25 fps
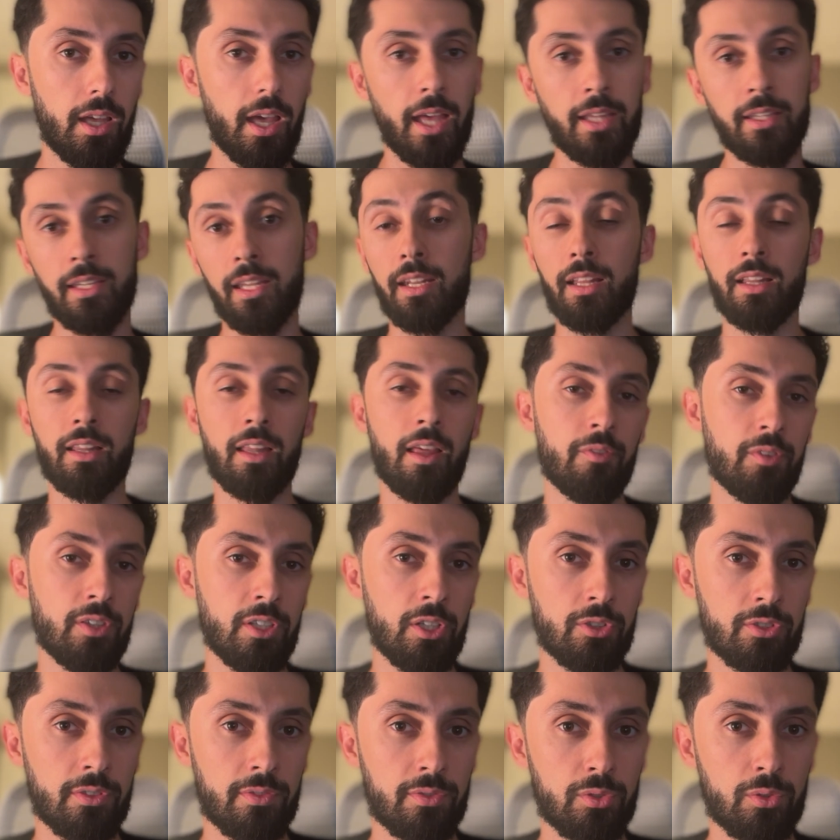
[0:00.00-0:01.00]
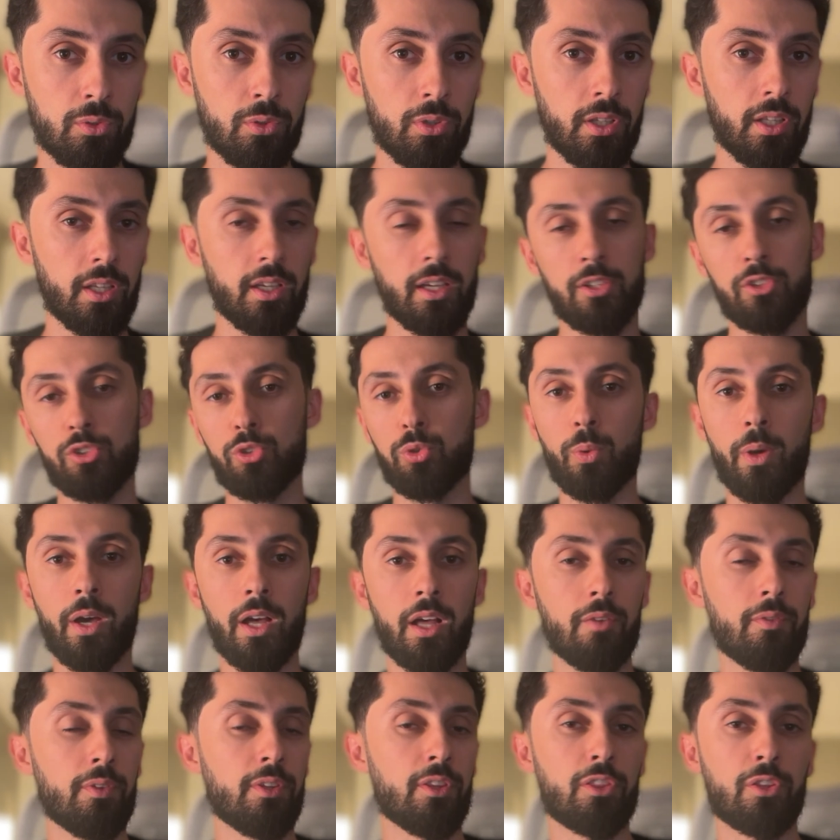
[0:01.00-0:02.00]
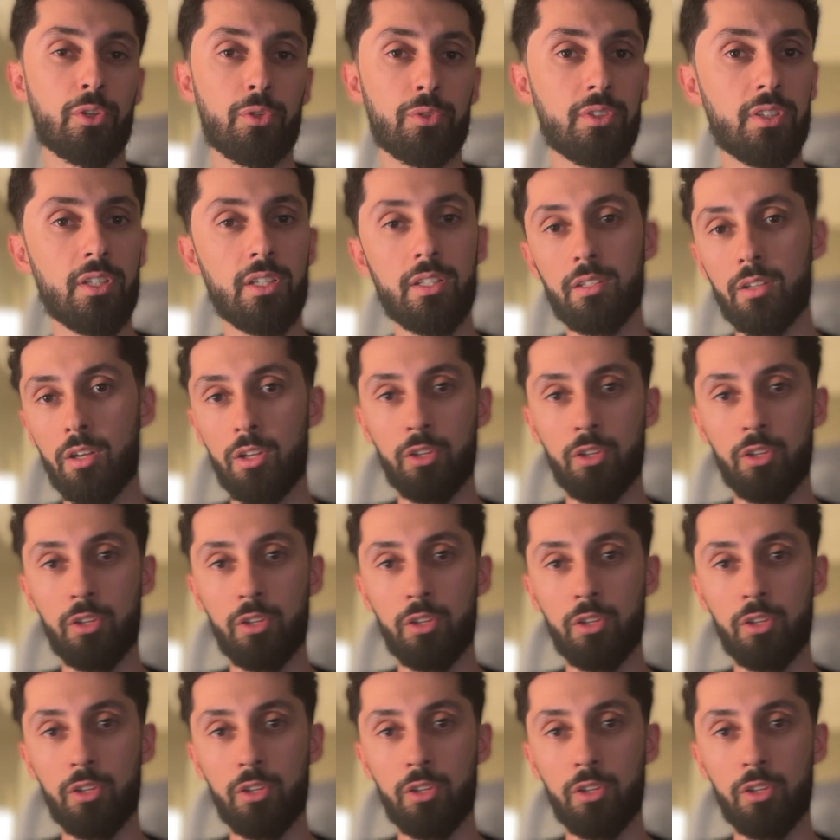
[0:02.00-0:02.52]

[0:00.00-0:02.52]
and then 11 years of schooling, and 12 and 13,